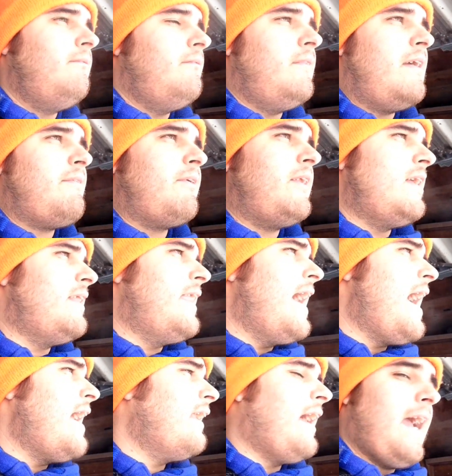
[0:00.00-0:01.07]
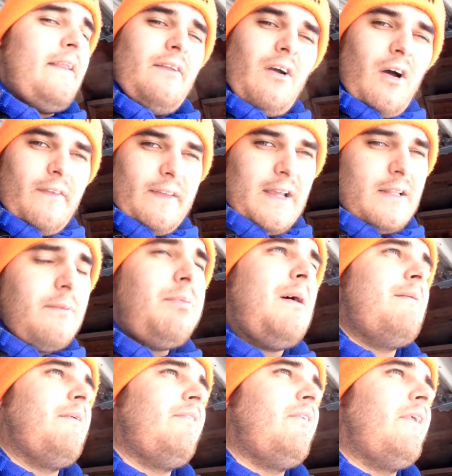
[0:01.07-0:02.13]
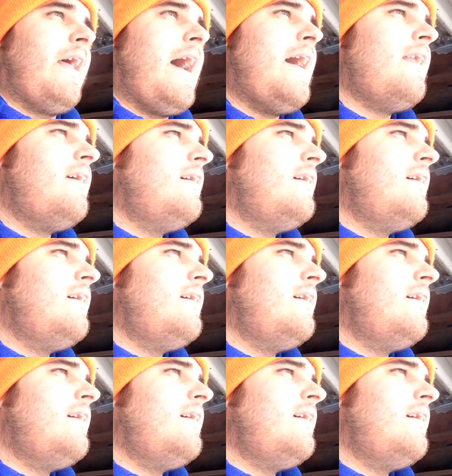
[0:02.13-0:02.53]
Never did that. I had to call the other plumber for that.